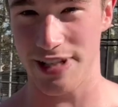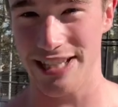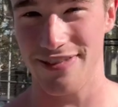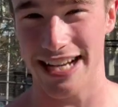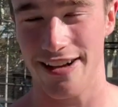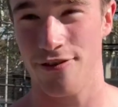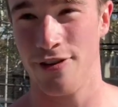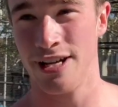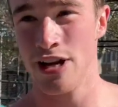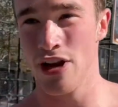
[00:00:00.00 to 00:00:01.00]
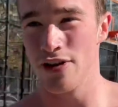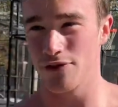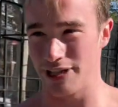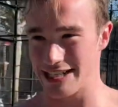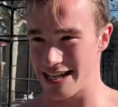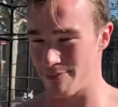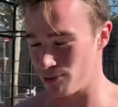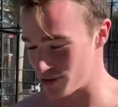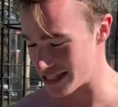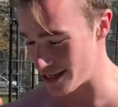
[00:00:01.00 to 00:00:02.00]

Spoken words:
even if, for an example, say